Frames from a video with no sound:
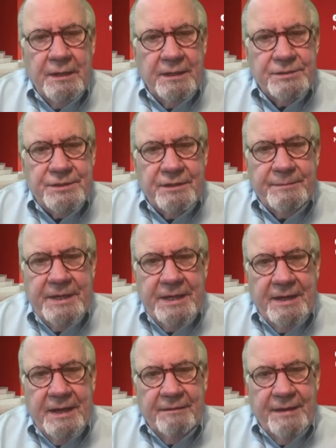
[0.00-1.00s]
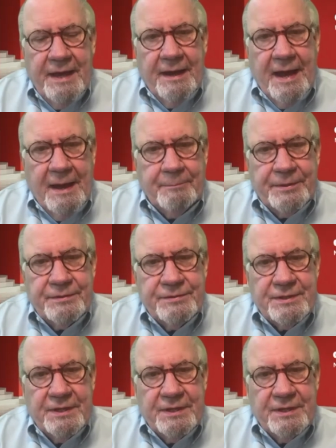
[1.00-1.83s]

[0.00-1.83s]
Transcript: Let's talk about how that happens.